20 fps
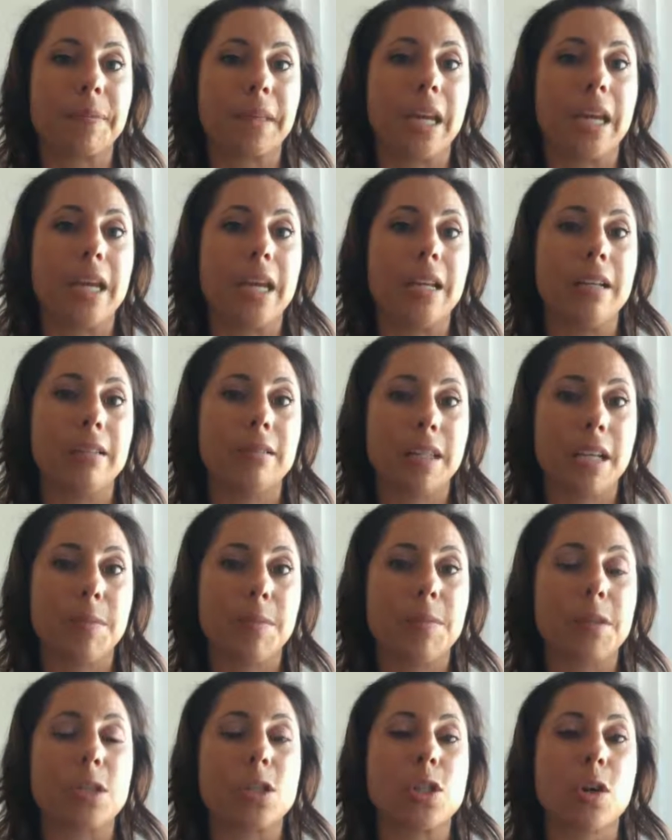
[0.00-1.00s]
and keep
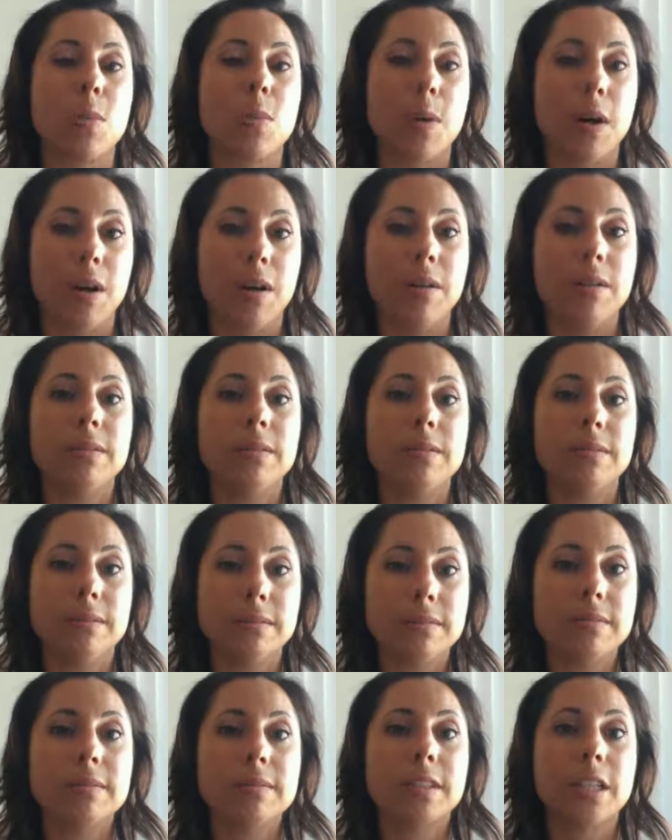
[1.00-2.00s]
the snowball
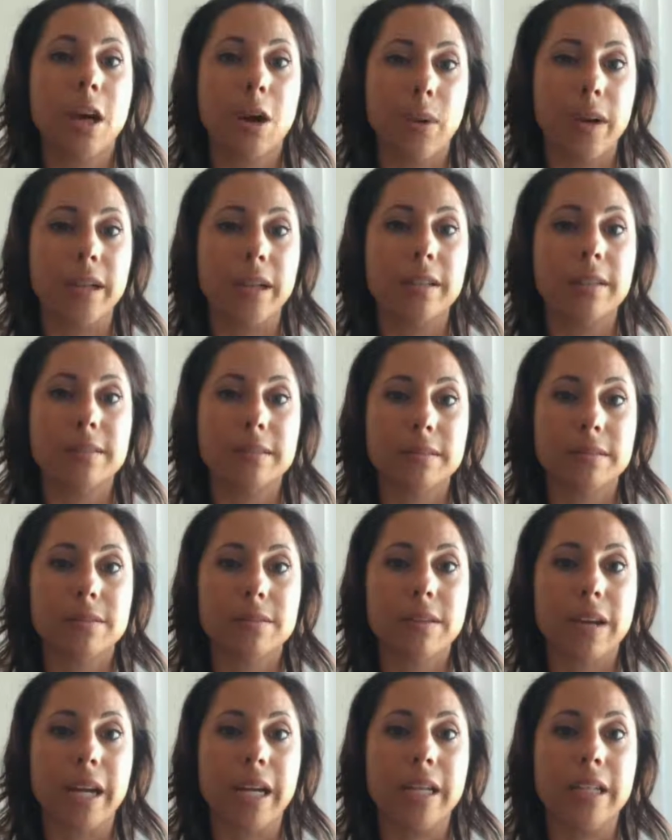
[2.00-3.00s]
going,
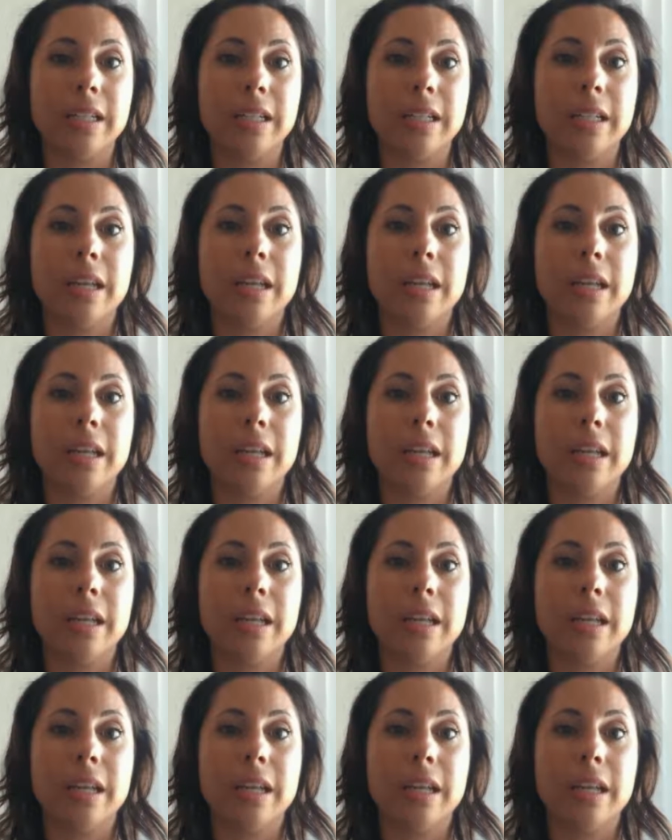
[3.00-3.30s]
right?